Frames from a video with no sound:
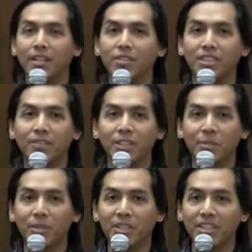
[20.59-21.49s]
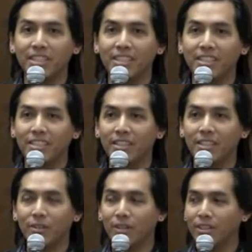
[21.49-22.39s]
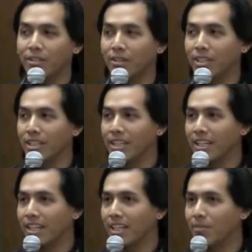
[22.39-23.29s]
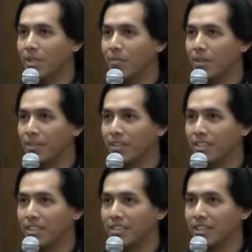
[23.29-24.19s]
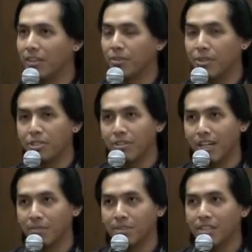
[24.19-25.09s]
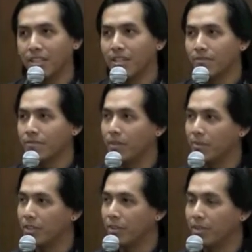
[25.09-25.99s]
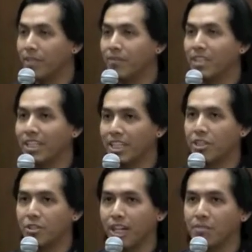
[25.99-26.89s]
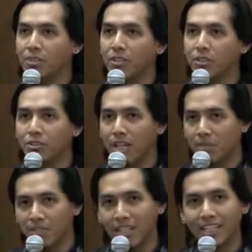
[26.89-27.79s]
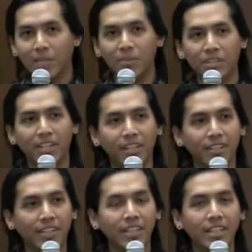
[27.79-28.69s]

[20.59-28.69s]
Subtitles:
There's different communities in North Dakota, and my mother is 3 tribes from the 3 affiliated tribes, and those tribes kind of came together